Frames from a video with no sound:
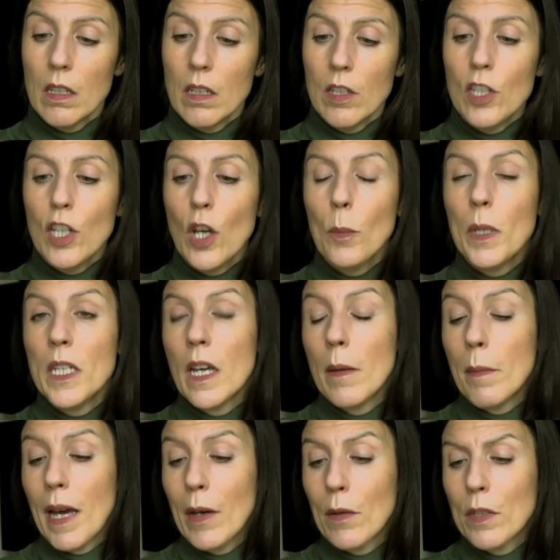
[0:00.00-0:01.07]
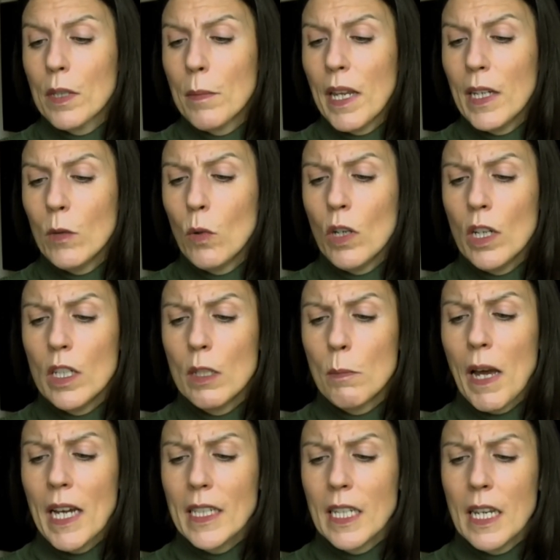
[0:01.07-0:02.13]
She opened her mouth to make words
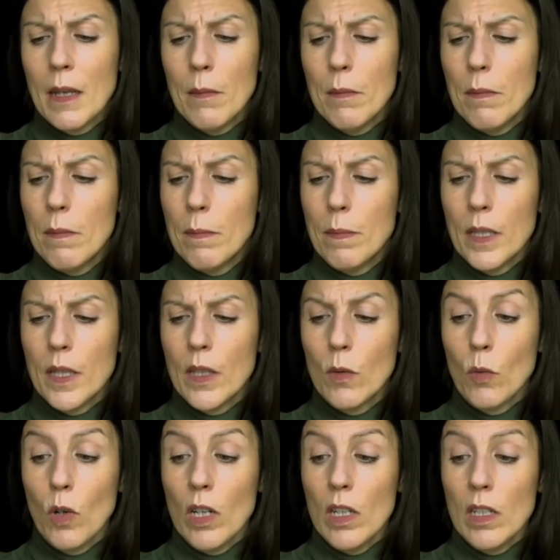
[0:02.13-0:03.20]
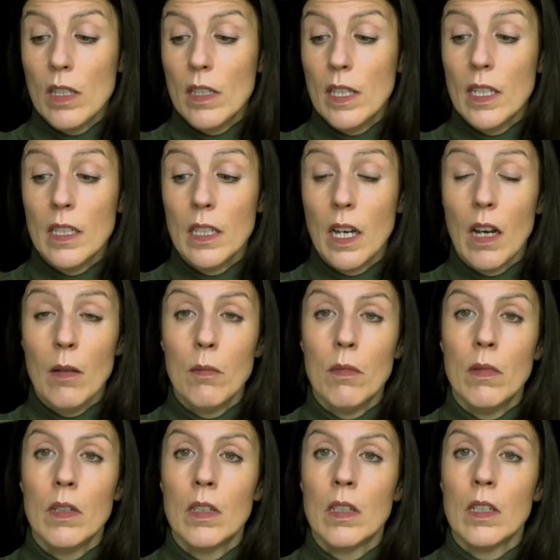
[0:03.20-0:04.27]
back to him, but the words didn't
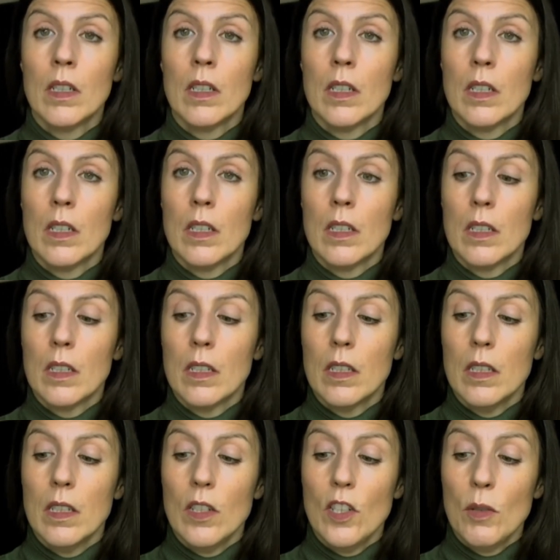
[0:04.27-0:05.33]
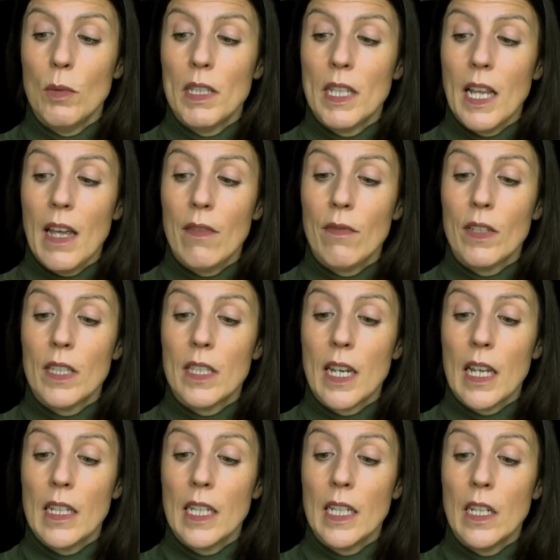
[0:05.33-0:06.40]
come. And she was left
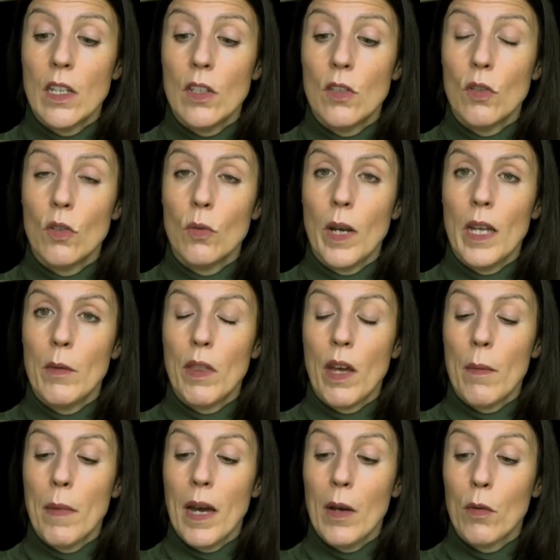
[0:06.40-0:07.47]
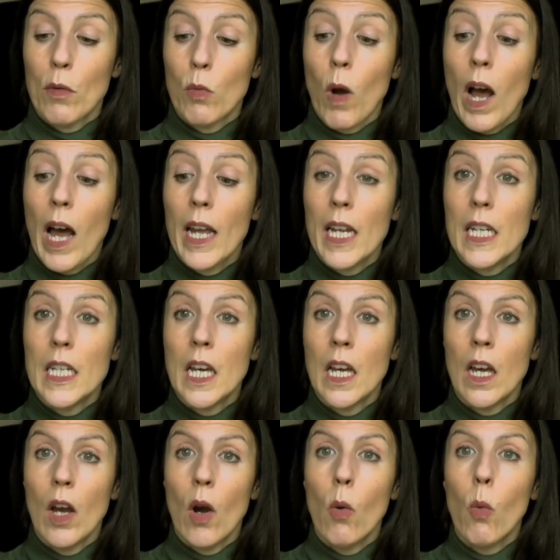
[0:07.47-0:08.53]
standing in her doorway with her mouth wide,
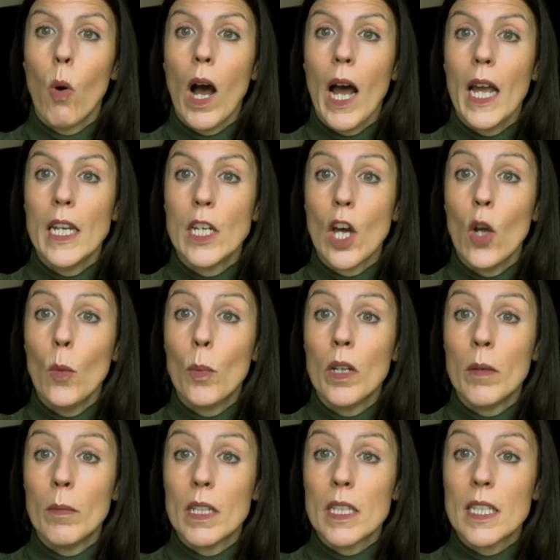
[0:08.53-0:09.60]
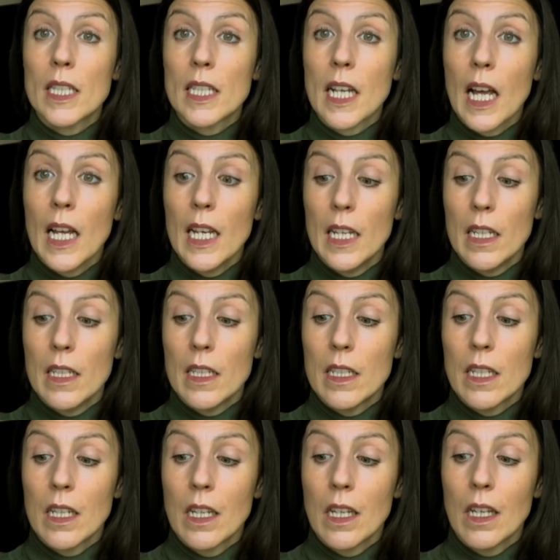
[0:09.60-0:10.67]
wide open but
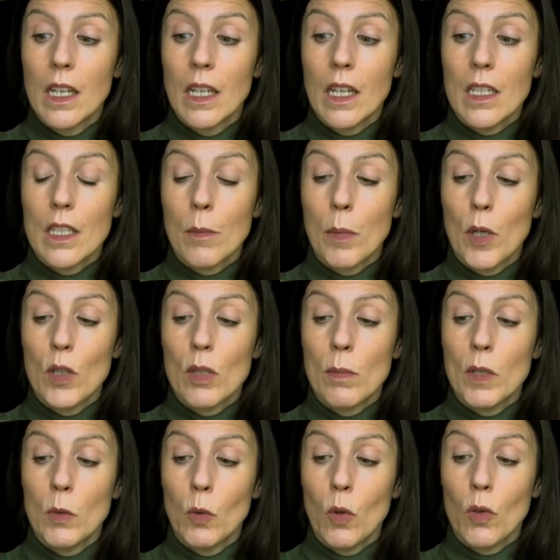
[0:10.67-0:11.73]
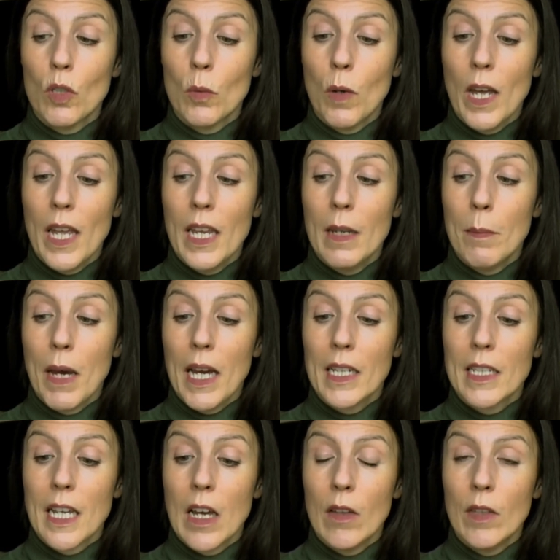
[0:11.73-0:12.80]
silent, as the postman walked away
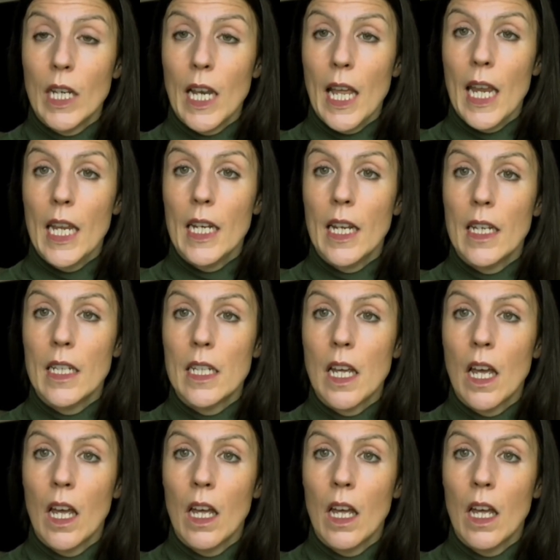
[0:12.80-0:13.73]
back down the lane and.